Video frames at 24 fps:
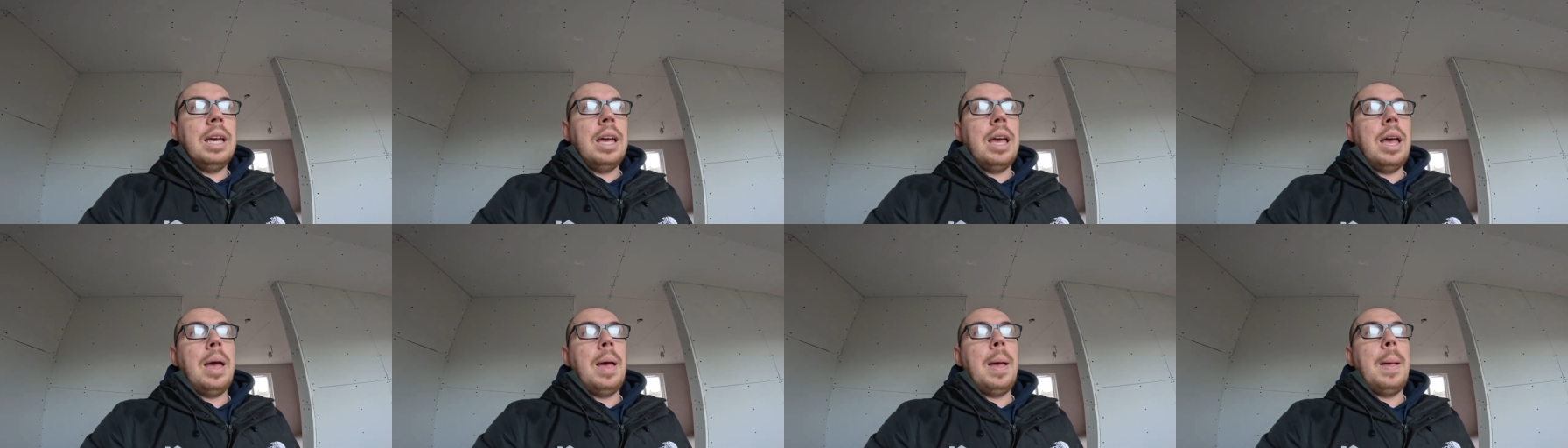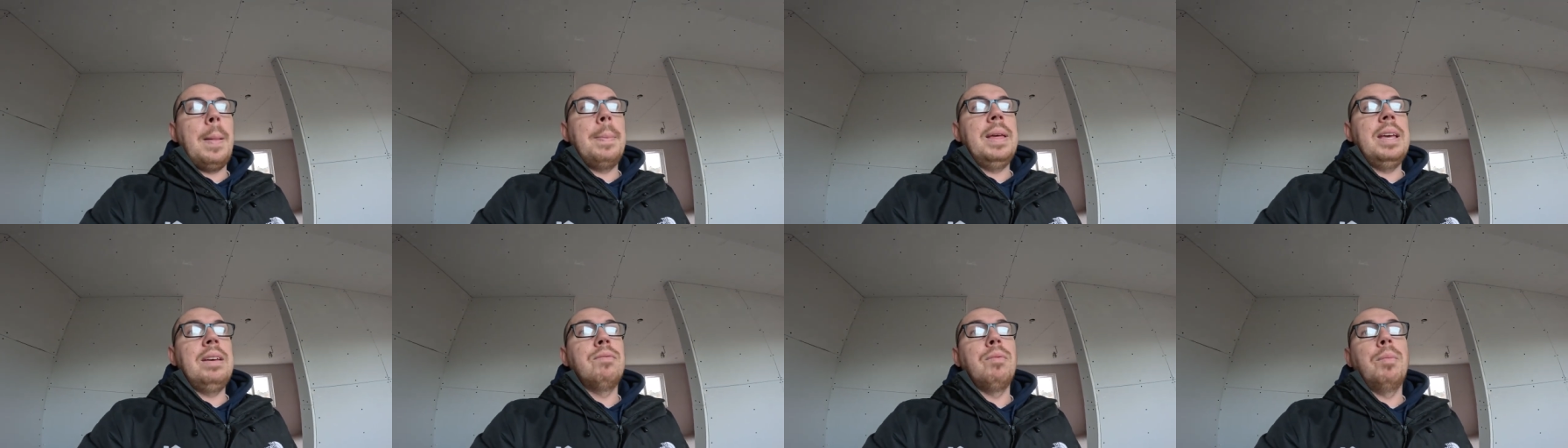
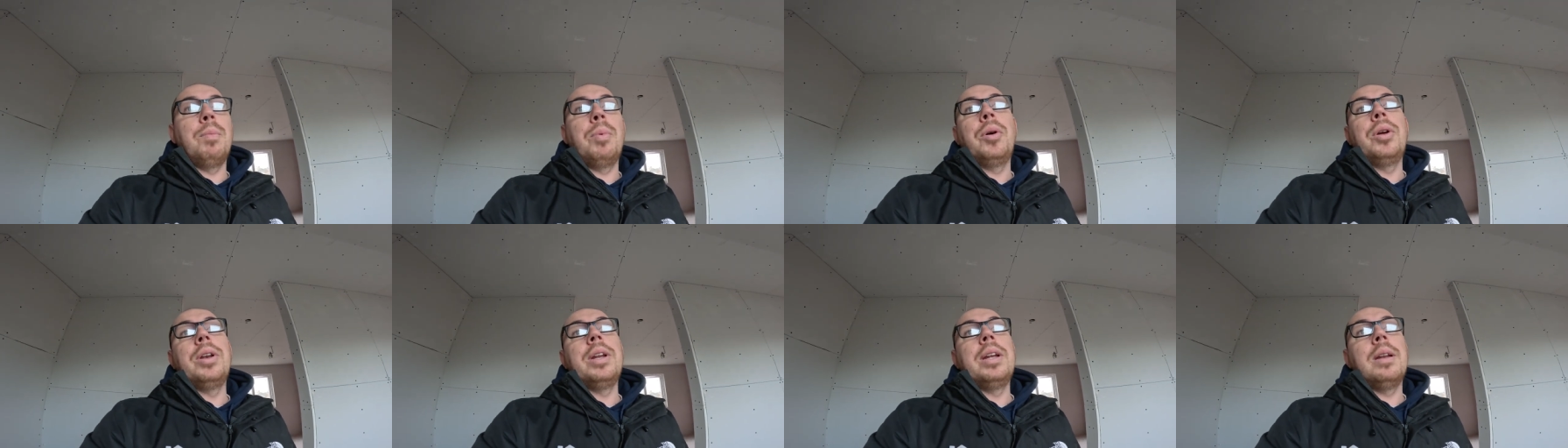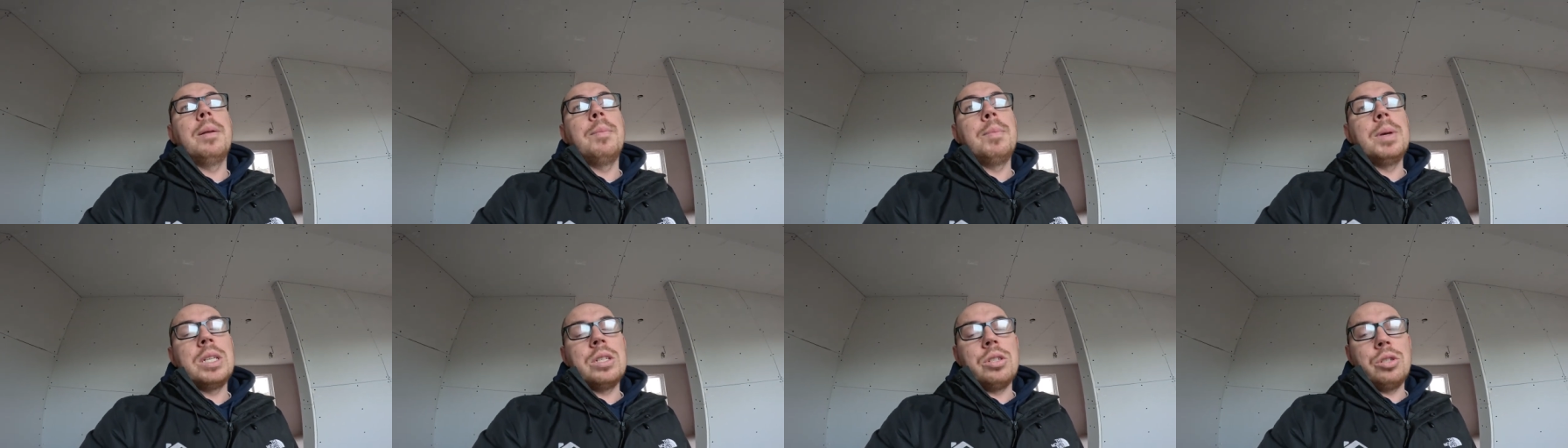um, even putting in
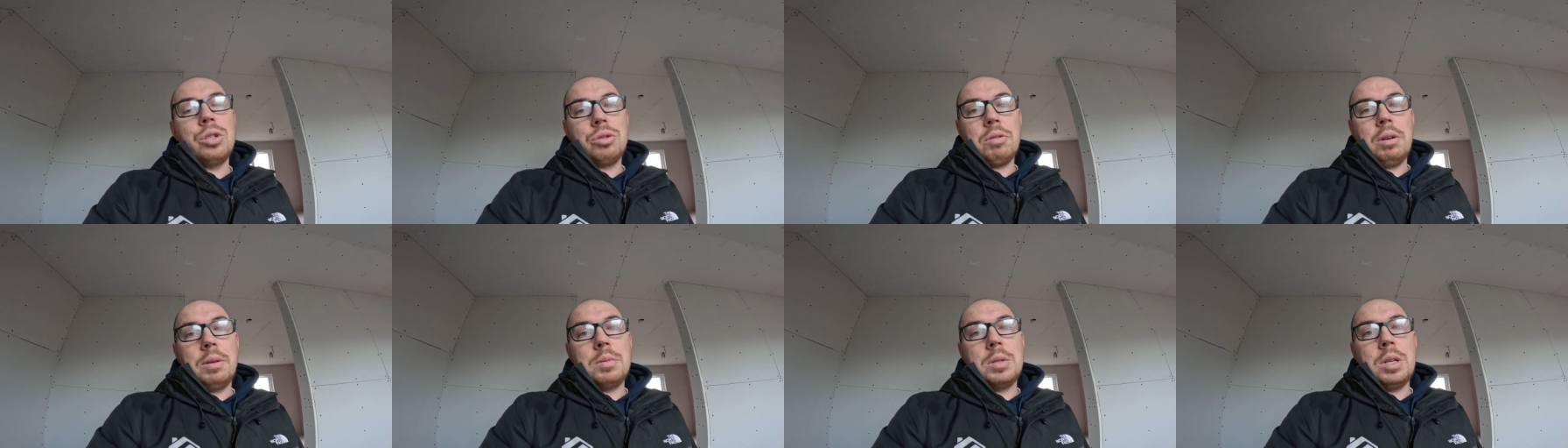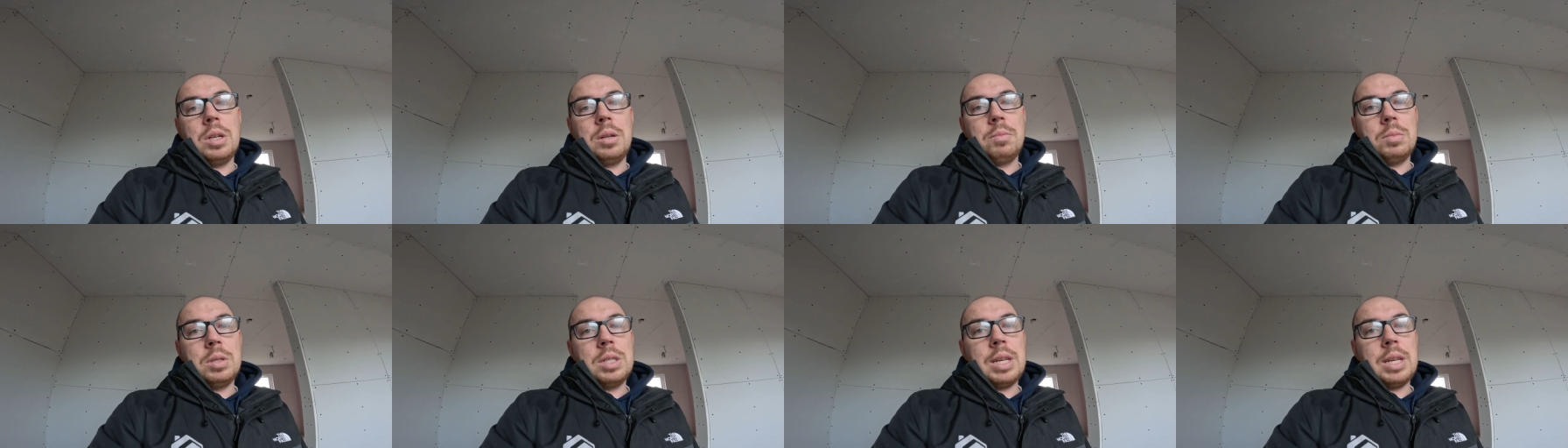the intumescent strips in them.